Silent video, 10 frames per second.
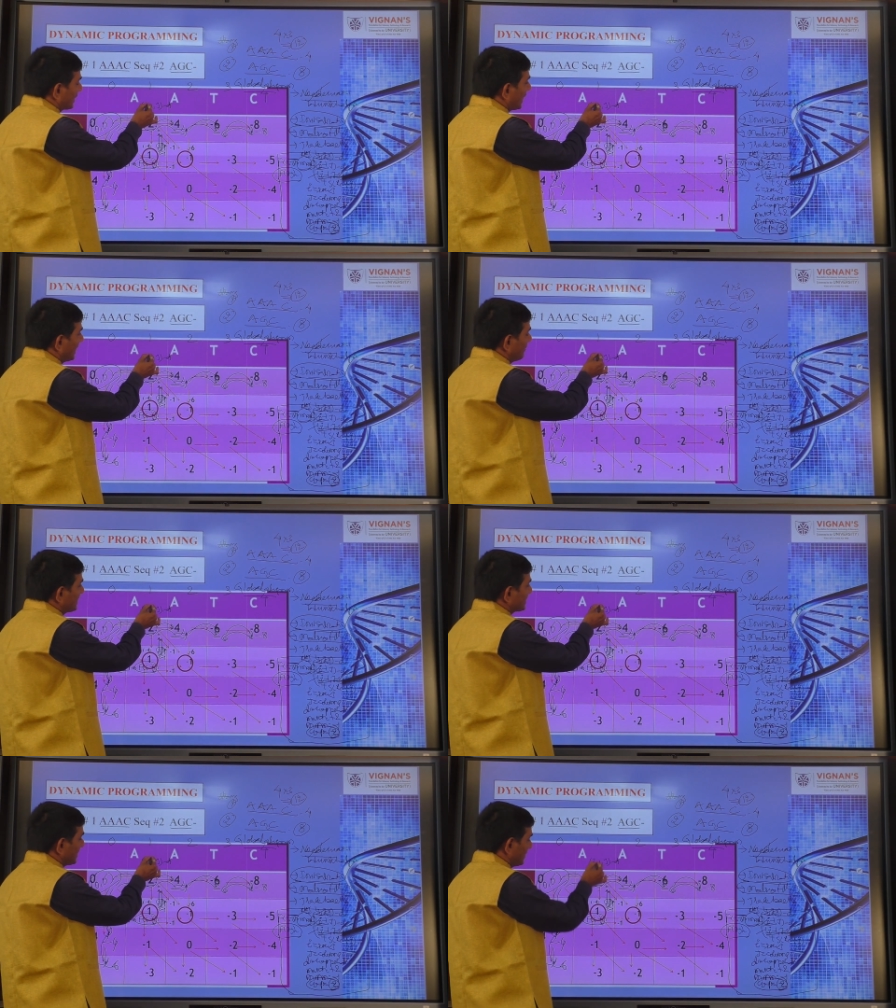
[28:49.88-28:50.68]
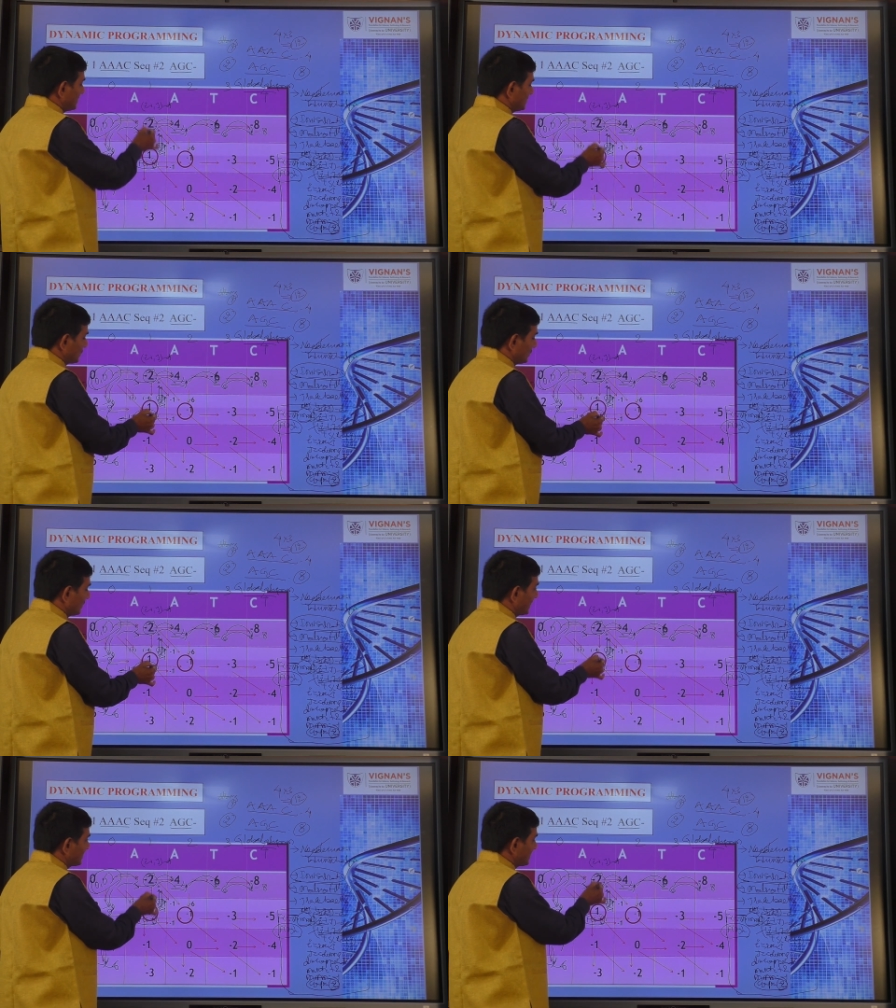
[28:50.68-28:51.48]
column is, so
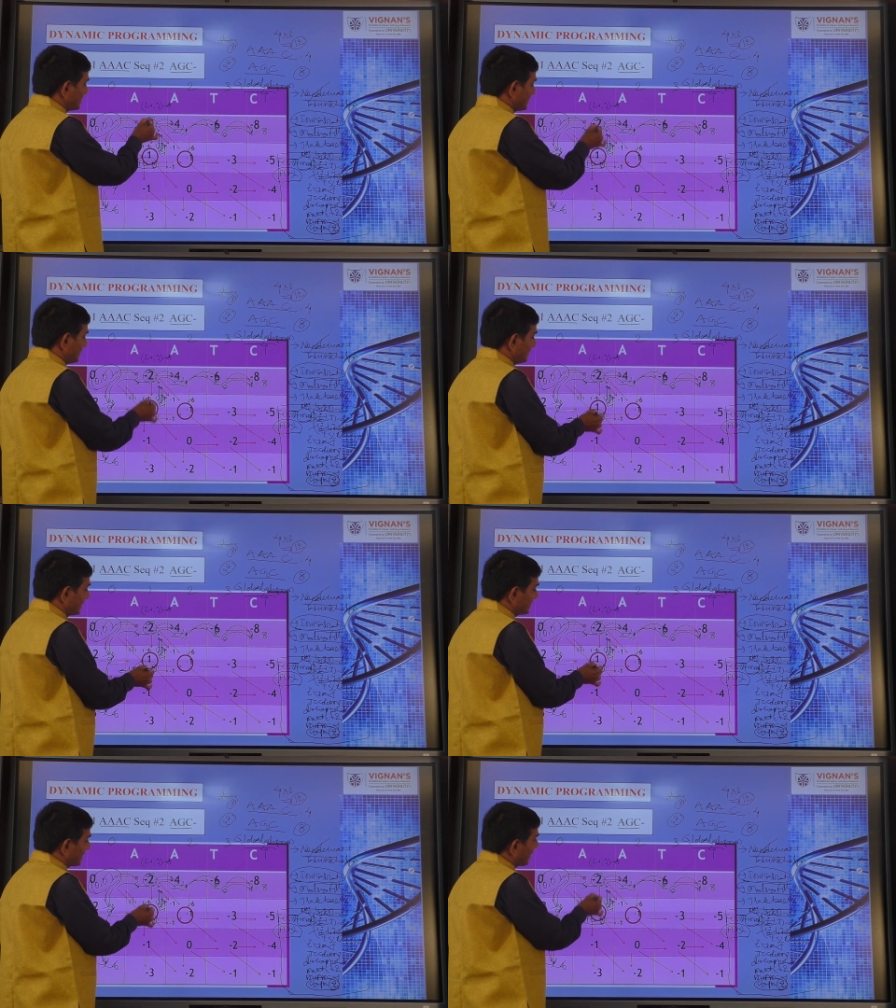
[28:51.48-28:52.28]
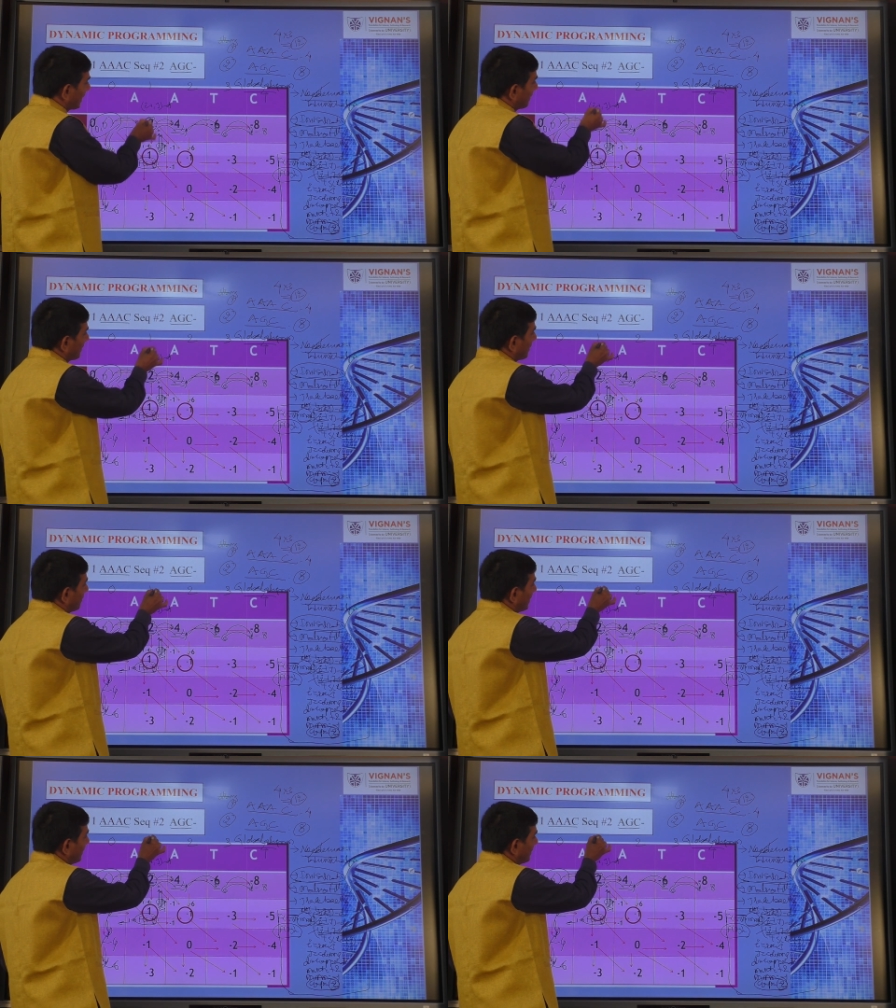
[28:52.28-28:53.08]
what is the column
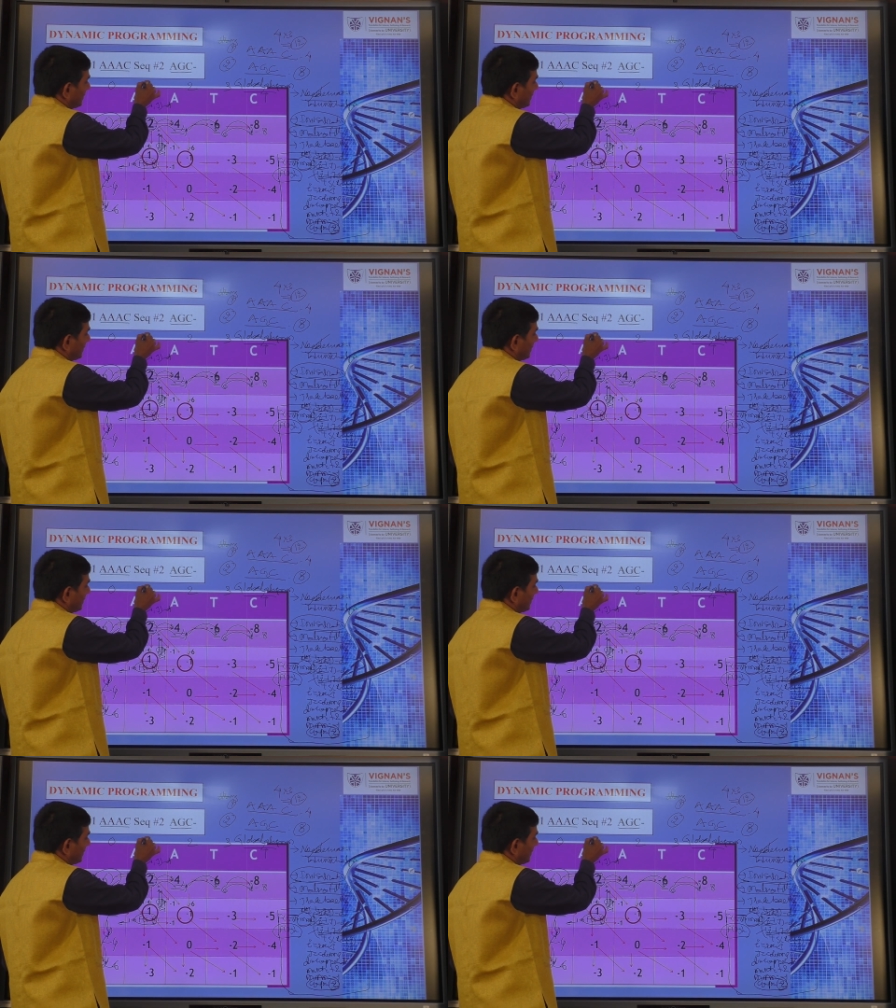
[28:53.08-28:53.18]
number